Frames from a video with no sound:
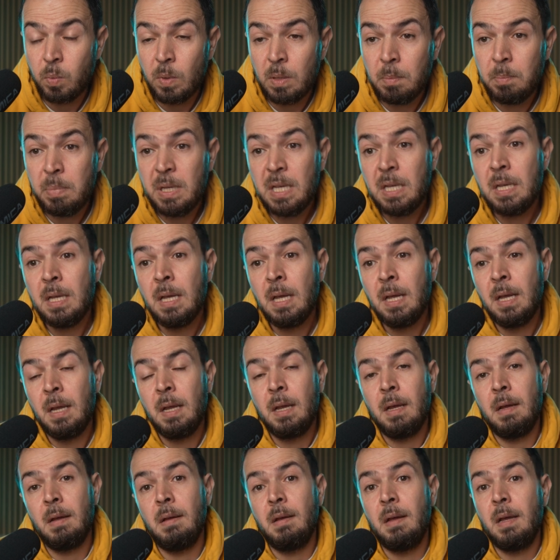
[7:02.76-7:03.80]
will be
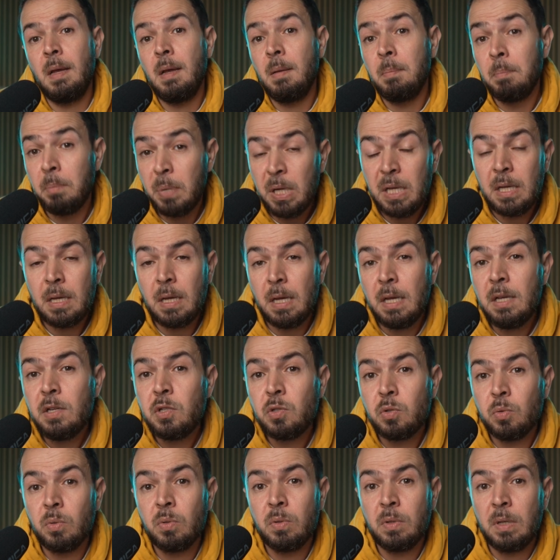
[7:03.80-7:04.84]
a big
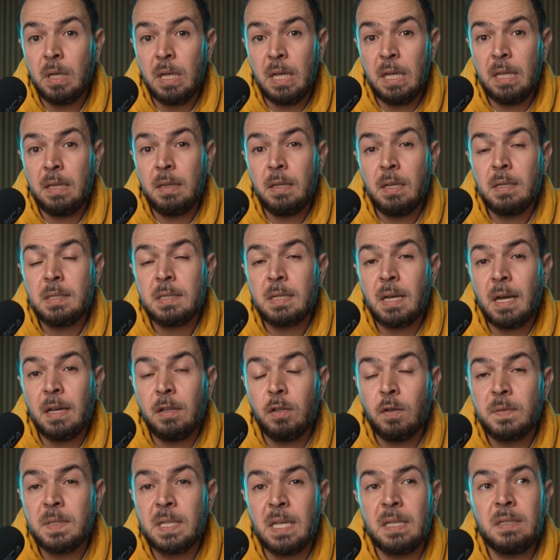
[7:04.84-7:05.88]
issue in this
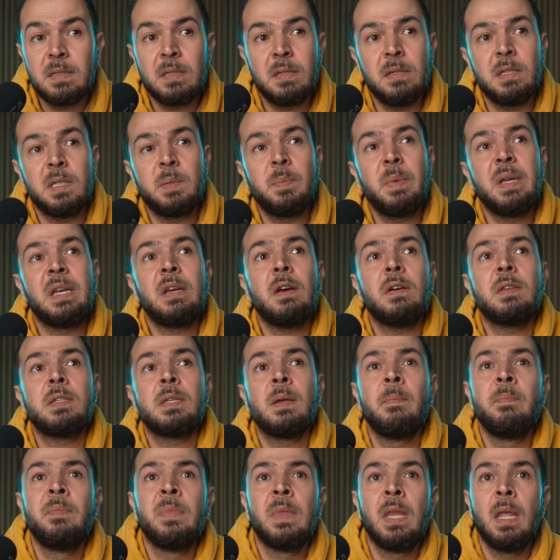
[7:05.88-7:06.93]
kind of sensors, because
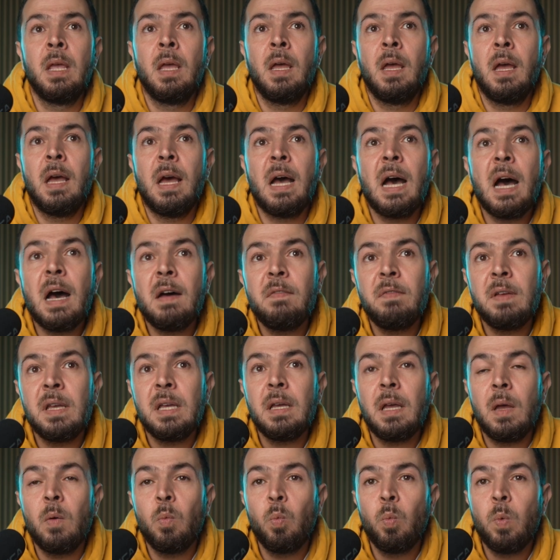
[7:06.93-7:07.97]

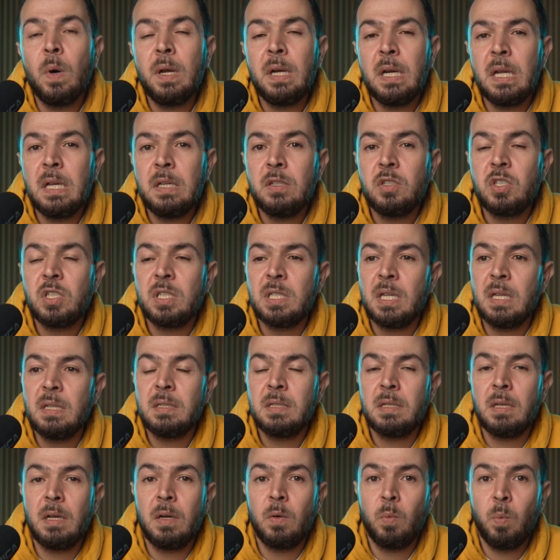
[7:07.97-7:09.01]
having a 1-inch
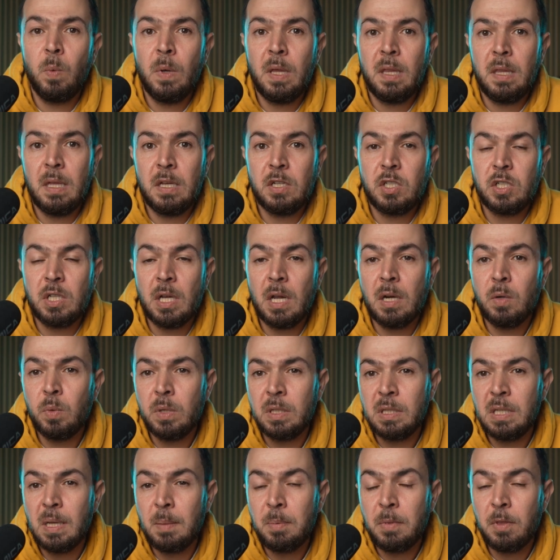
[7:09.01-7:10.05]
sensor with a
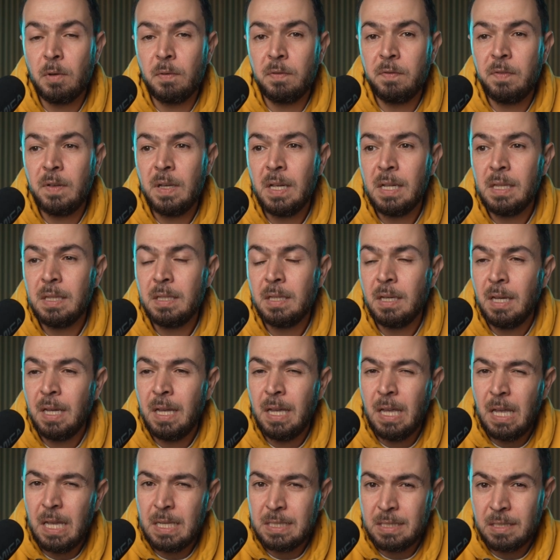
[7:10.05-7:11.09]
shallower depth of field
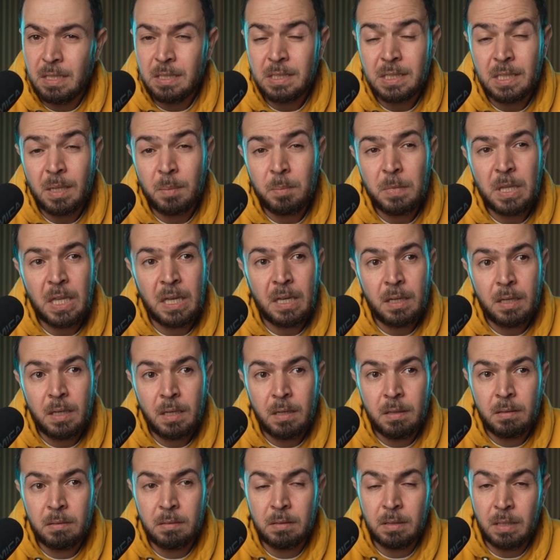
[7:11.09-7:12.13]
is not something
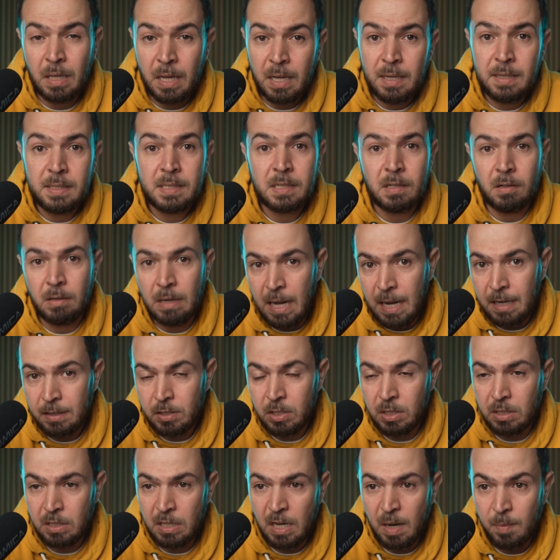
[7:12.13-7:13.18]
nice on
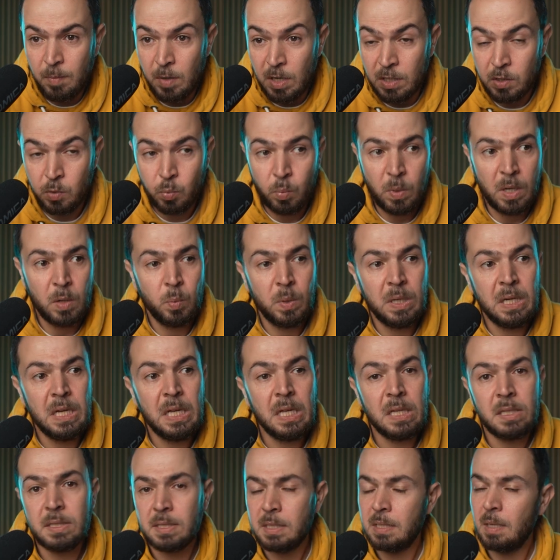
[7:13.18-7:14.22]
action cameras, where we
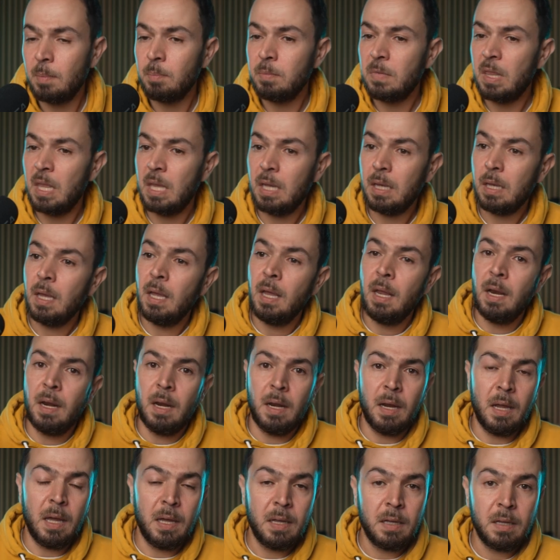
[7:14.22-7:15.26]
need something
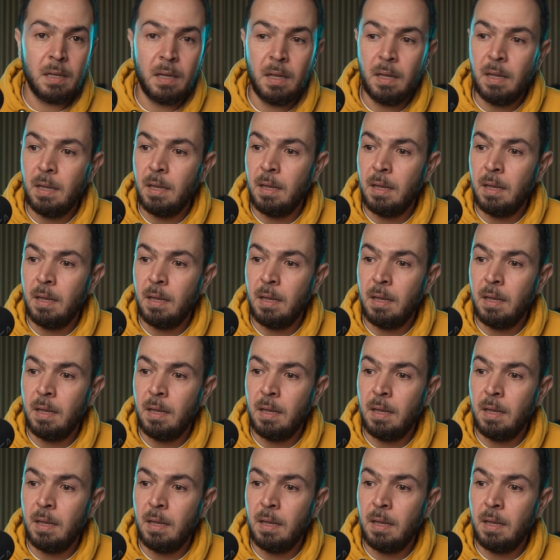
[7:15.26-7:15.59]
like